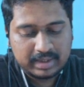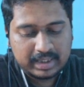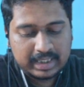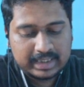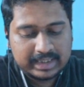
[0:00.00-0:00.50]

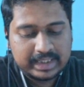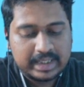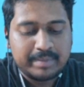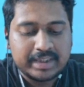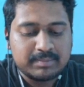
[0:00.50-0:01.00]
And then
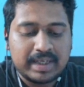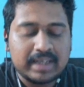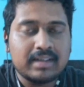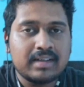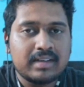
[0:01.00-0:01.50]
image
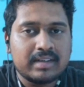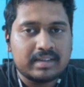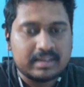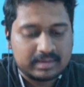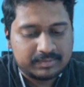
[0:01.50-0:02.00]
bank,
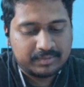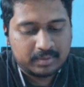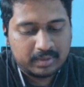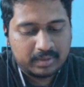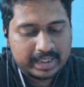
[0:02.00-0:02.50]

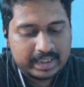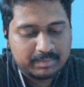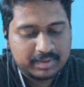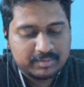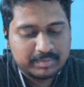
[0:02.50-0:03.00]
follow anat
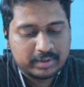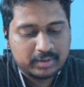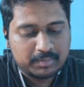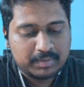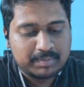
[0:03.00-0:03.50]
plus micro
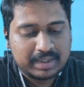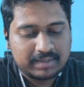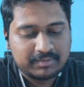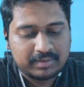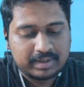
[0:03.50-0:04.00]
plus path
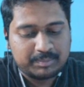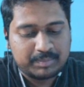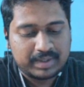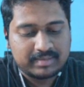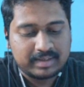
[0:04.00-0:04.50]
for it
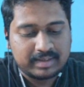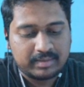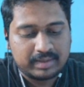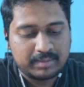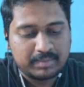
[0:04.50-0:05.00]
plus
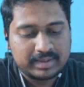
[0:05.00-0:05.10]
derma.